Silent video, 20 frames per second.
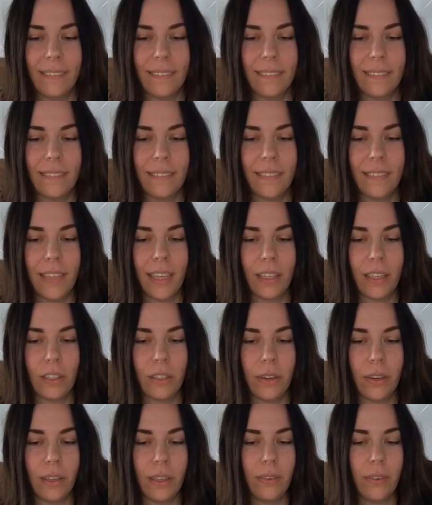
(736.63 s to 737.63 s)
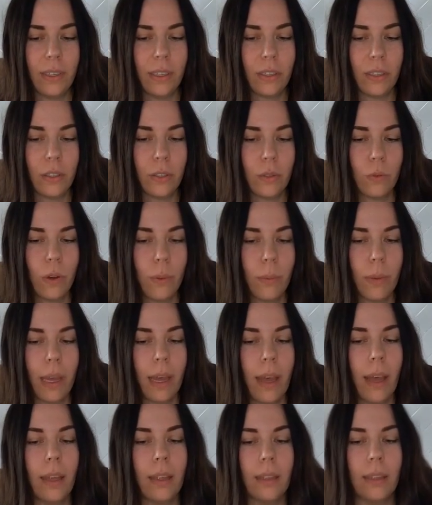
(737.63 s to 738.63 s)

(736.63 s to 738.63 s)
Yeah, so I think I'm gonna swap out.